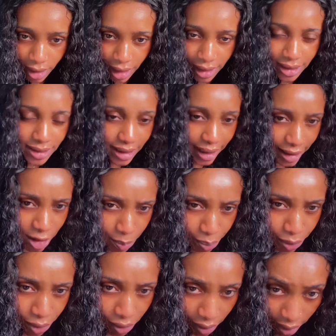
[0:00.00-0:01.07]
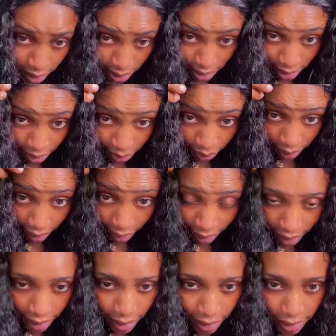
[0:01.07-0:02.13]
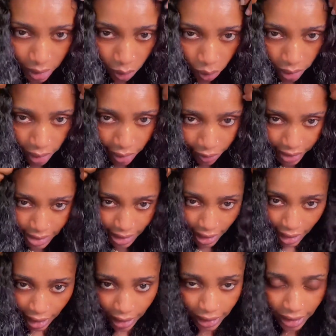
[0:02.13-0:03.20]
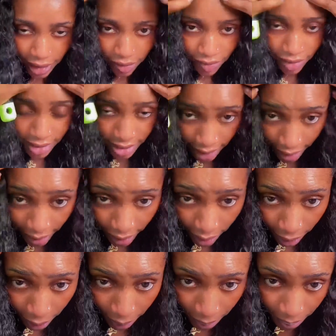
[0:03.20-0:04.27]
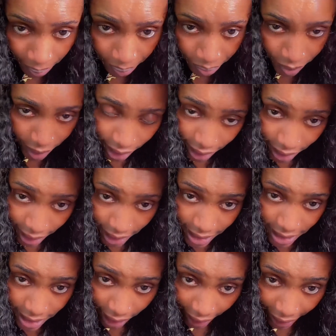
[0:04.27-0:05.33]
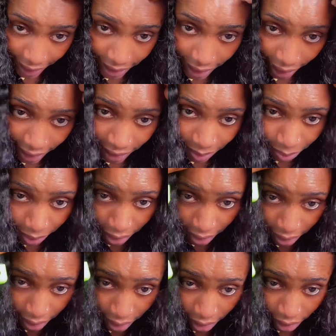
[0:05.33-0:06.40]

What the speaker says: decided to put it on and see. Okay, the only critique I can give is that this side hadn't been